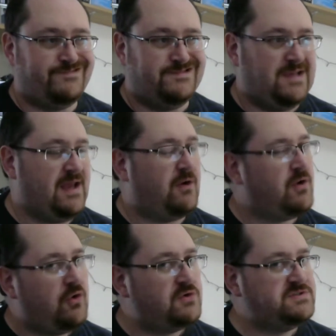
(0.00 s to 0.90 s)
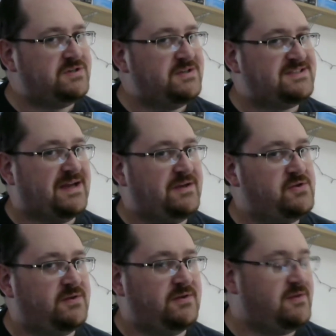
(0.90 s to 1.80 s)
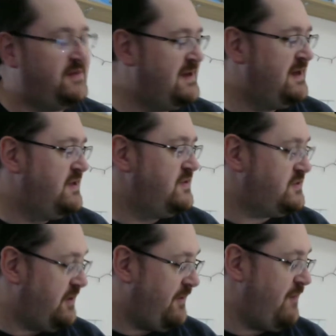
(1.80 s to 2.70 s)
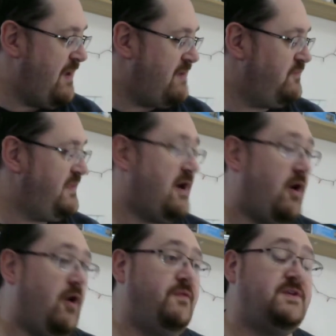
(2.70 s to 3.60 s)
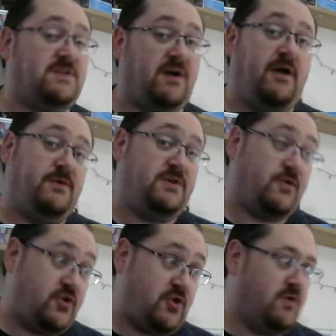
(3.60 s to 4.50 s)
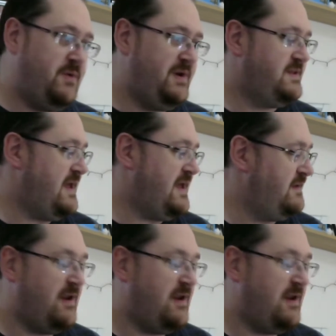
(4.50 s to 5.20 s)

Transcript: It got caught on the stanchions, so I went with it on the side, which I'll show you in a second.